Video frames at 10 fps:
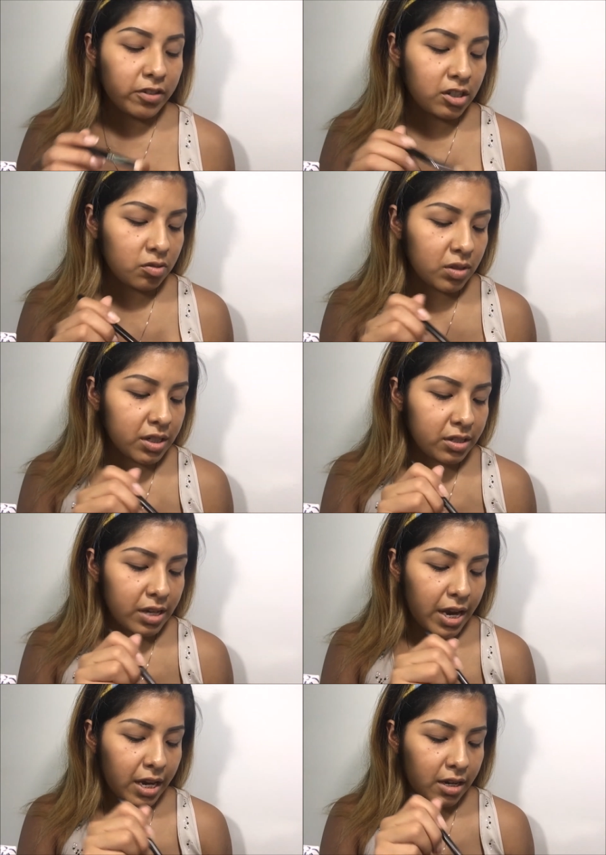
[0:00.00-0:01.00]
first want to
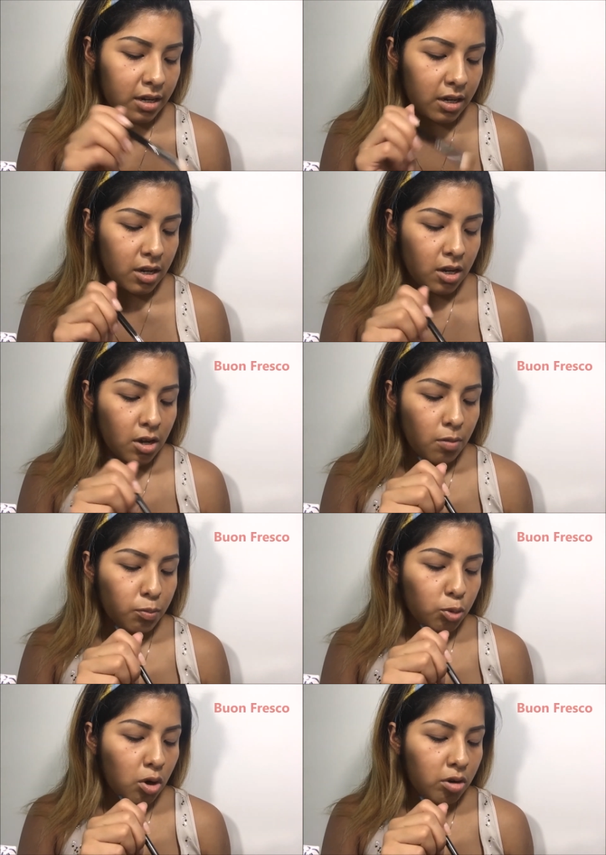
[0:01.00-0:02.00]
take
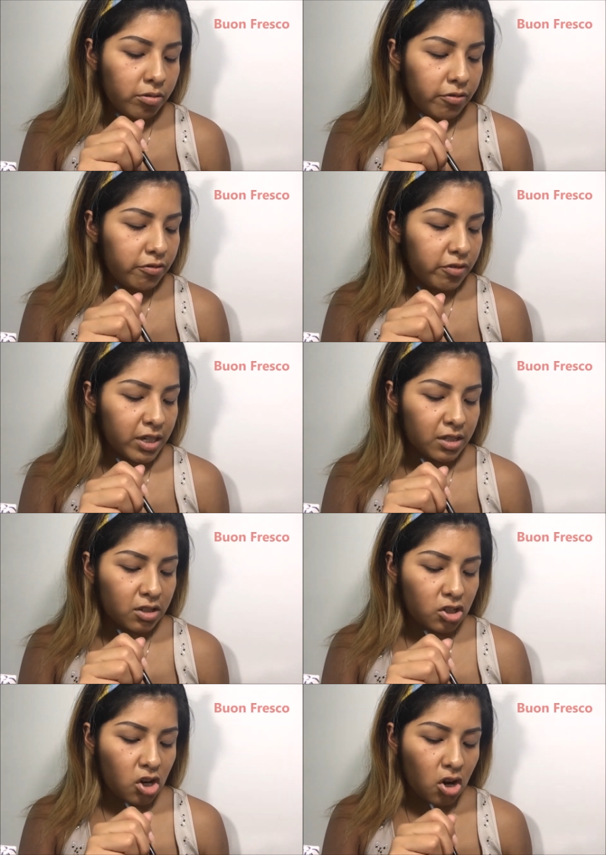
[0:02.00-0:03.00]
Blonde
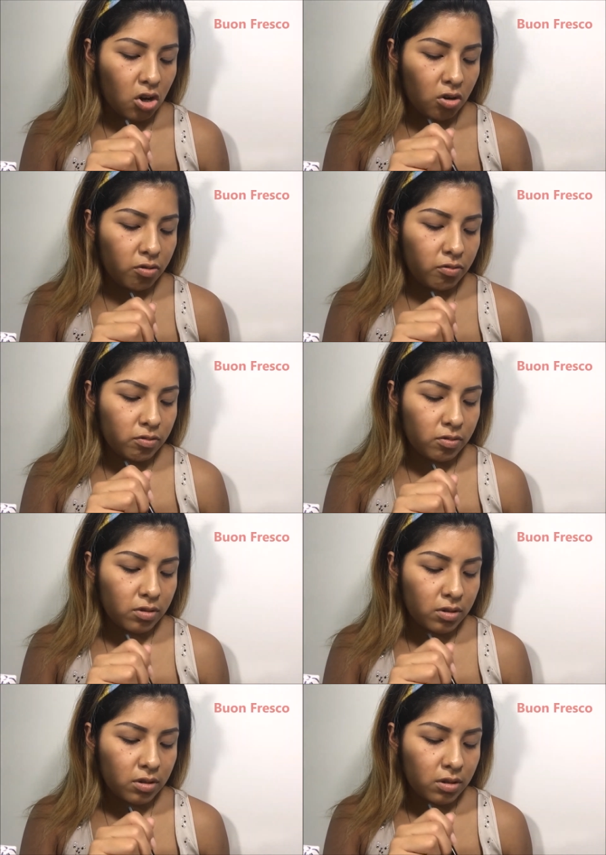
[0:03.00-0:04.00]
Fresco.
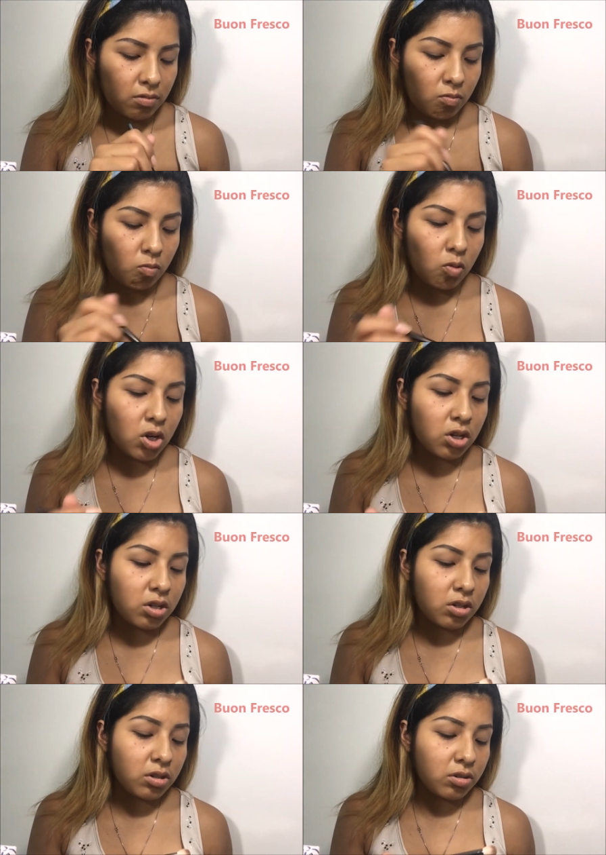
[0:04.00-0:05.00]

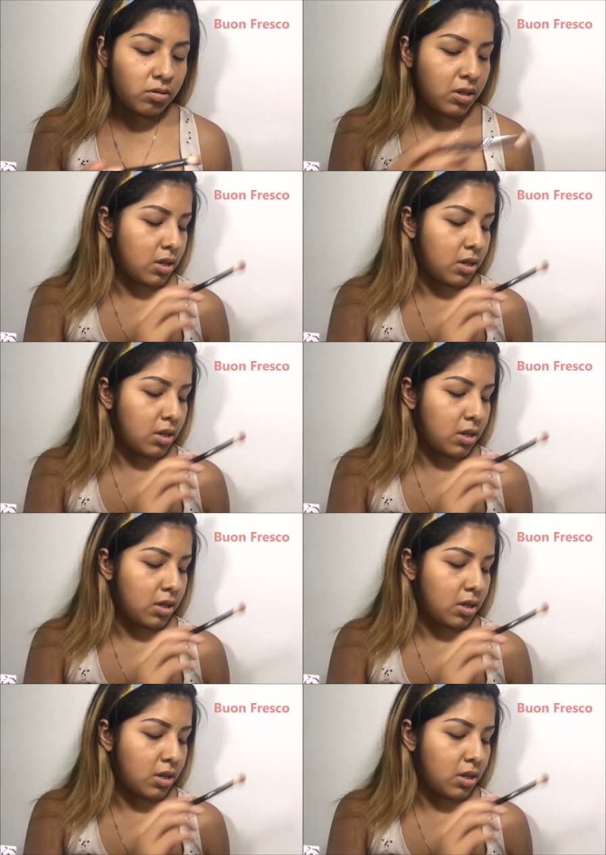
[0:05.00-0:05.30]
Whoa.